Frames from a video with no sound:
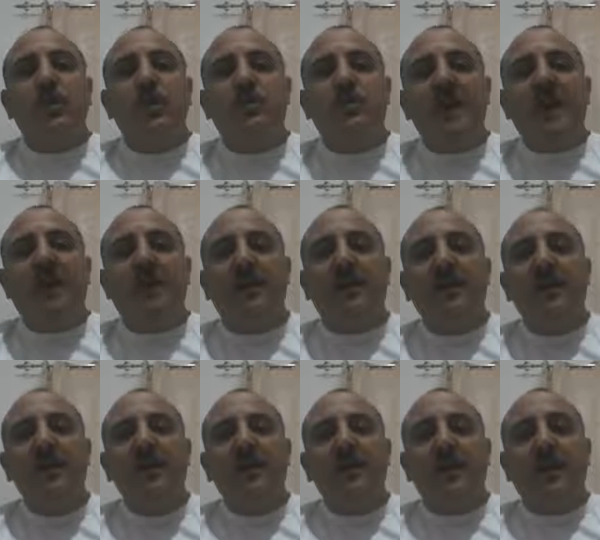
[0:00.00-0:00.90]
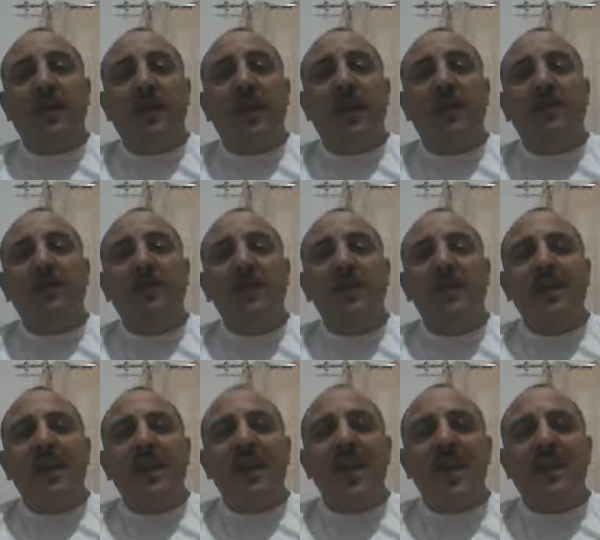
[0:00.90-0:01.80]
to a better life
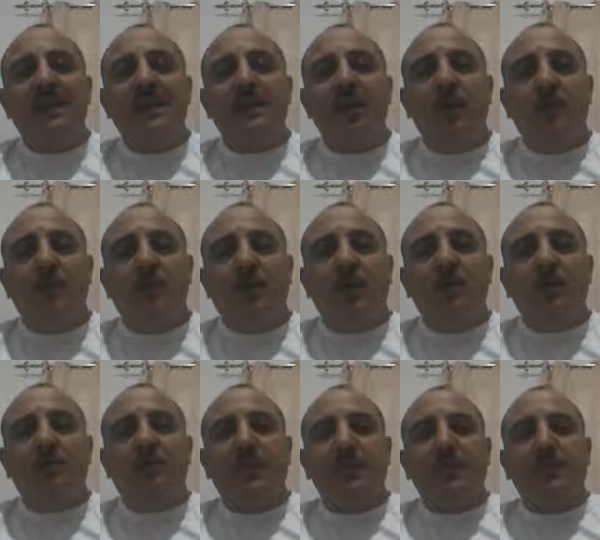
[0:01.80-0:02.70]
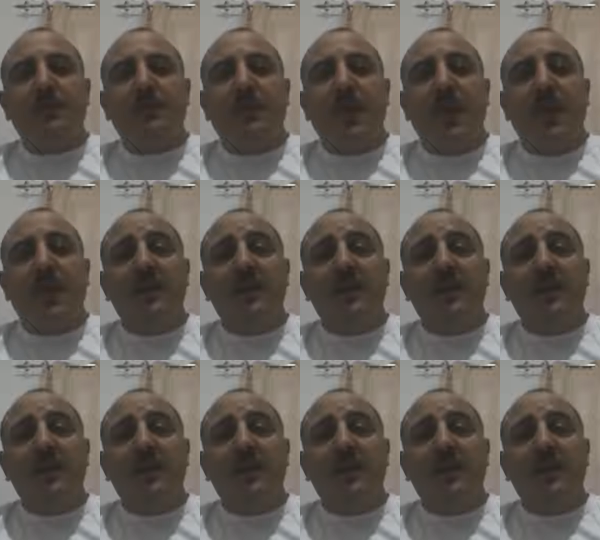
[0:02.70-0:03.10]
and a prosperous